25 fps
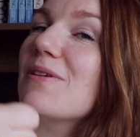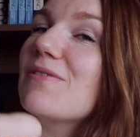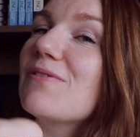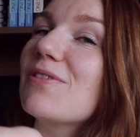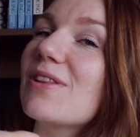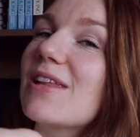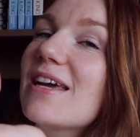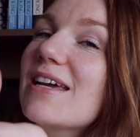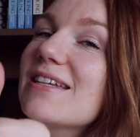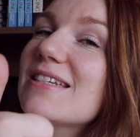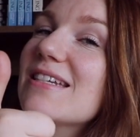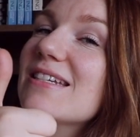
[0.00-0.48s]
if you
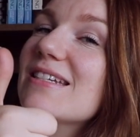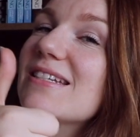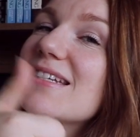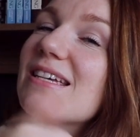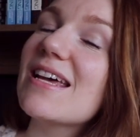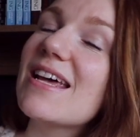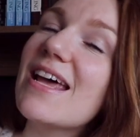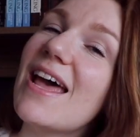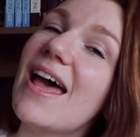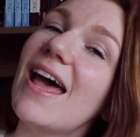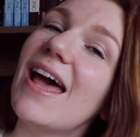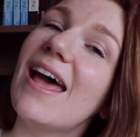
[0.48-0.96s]
liked it,
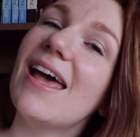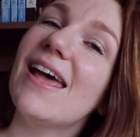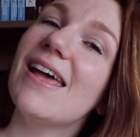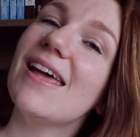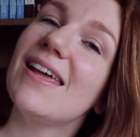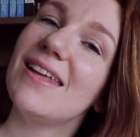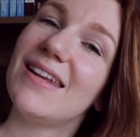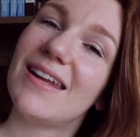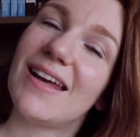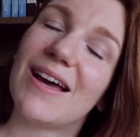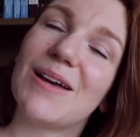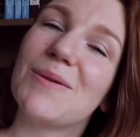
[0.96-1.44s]

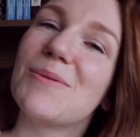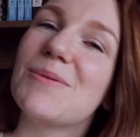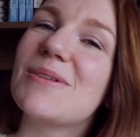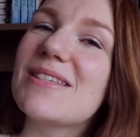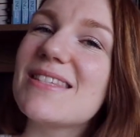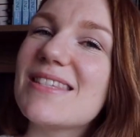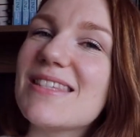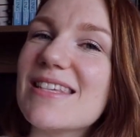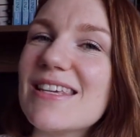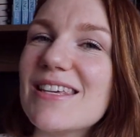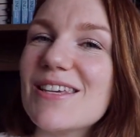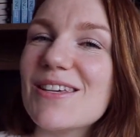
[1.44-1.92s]
and I will
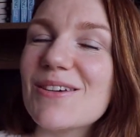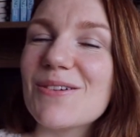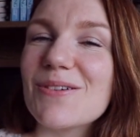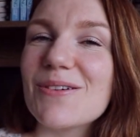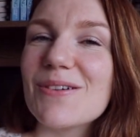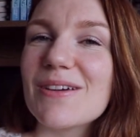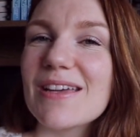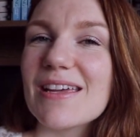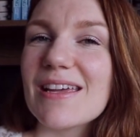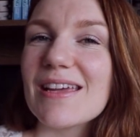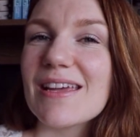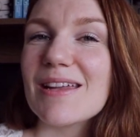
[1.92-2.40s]
see you
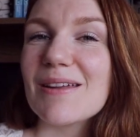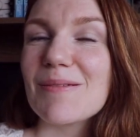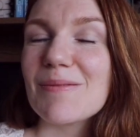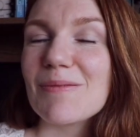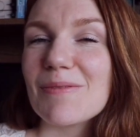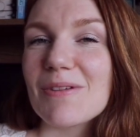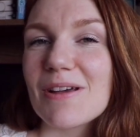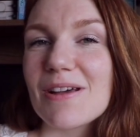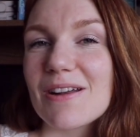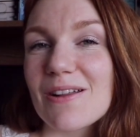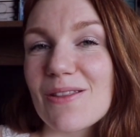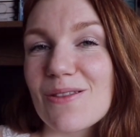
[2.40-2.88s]

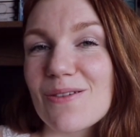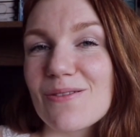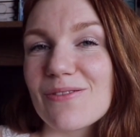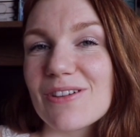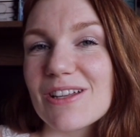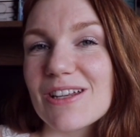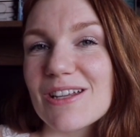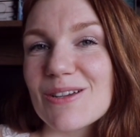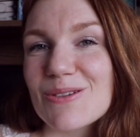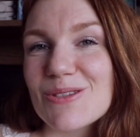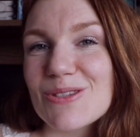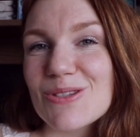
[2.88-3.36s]
in another
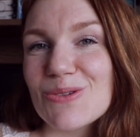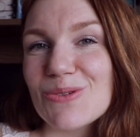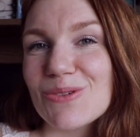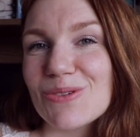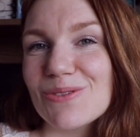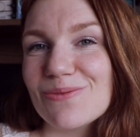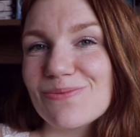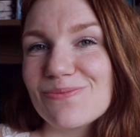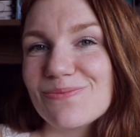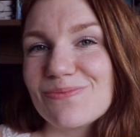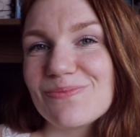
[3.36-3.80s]
video soon.